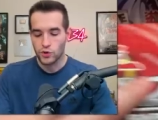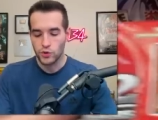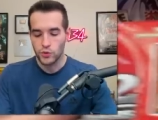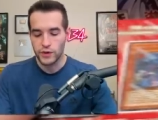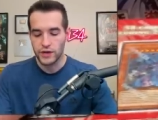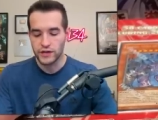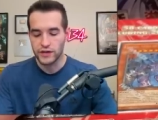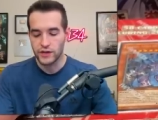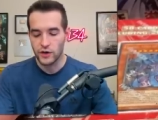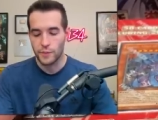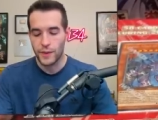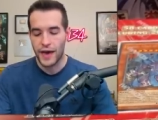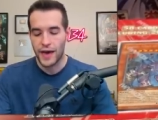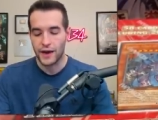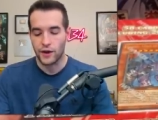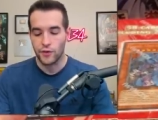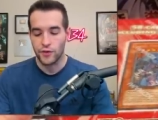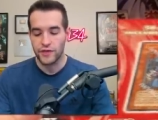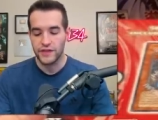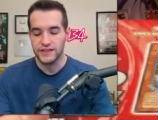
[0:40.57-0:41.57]
doing a little
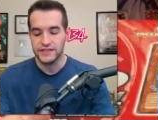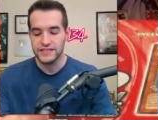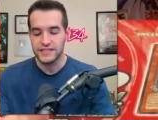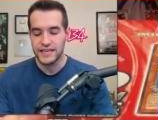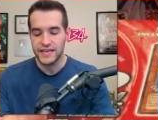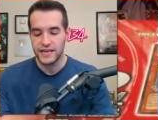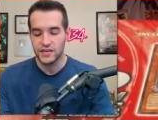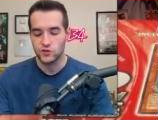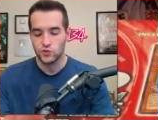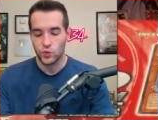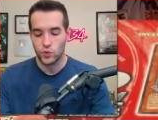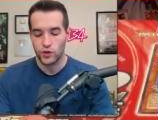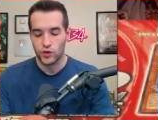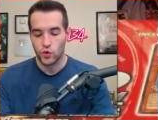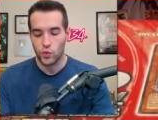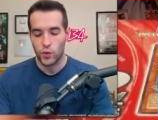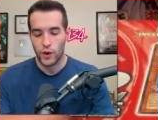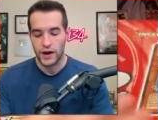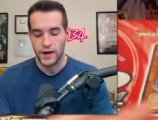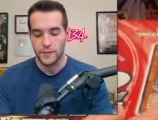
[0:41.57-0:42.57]
battle. This tin is worth
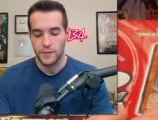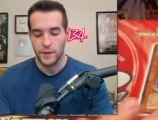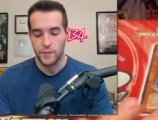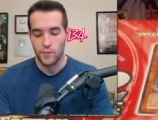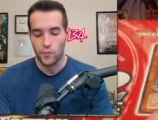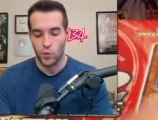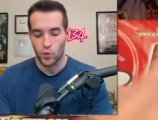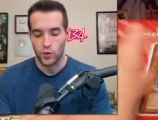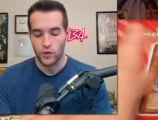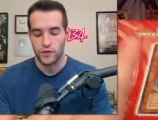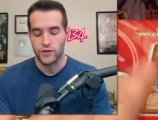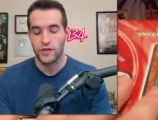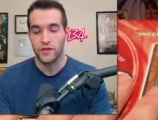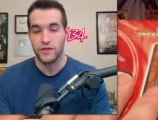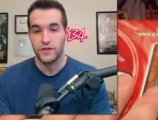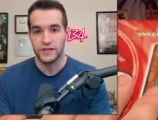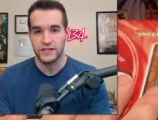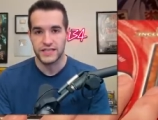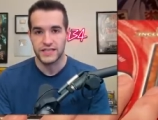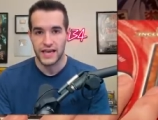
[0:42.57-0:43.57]
quite a bit more
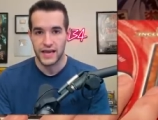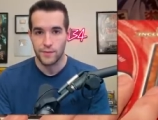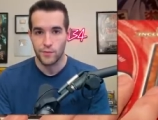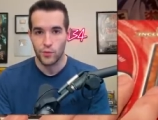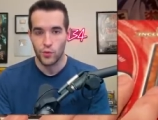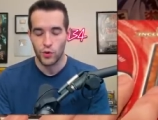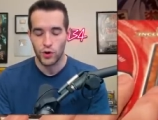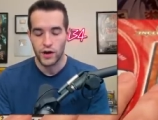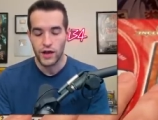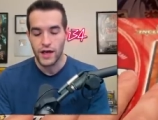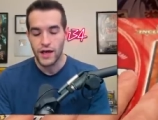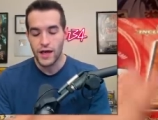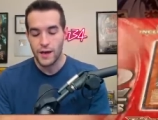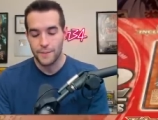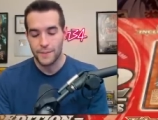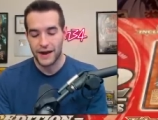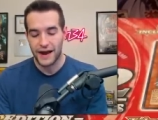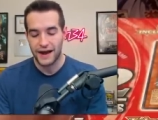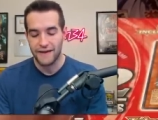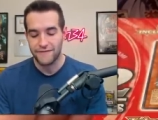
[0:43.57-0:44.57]
than this game board,
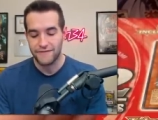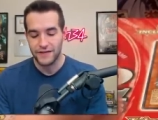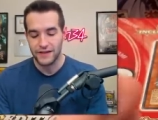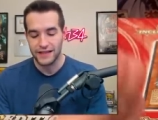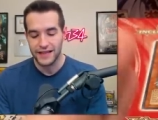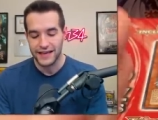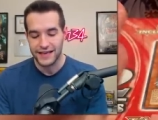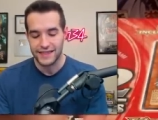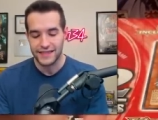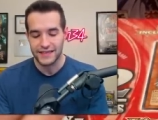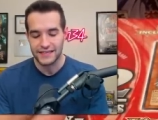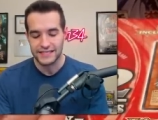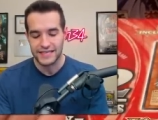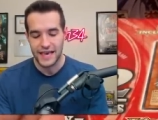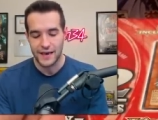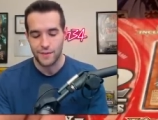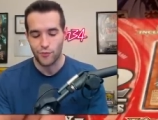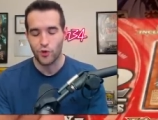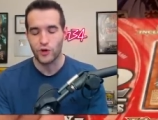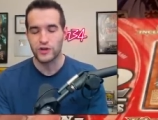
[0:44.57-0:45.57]
but I feel like this
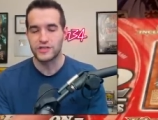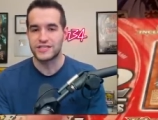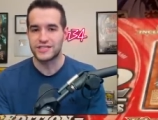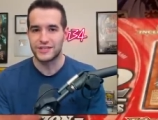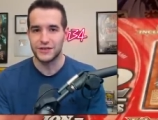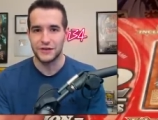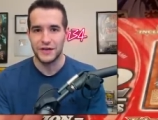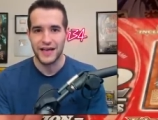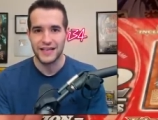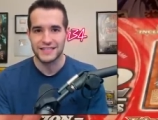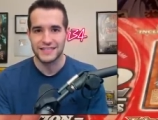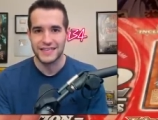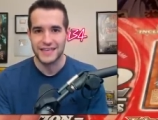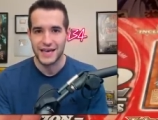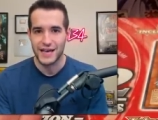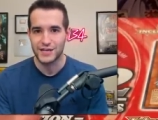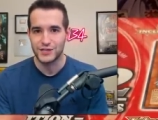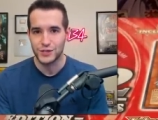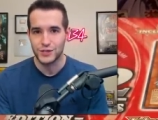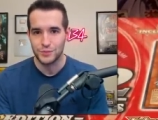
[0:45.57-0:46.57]
game board still has
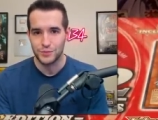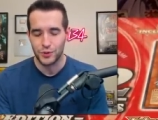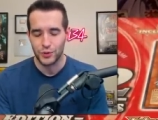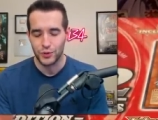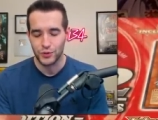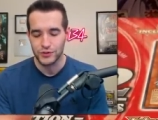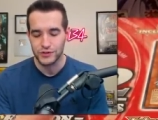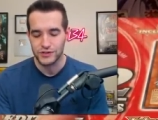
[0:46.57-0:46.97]
the edge in pulls.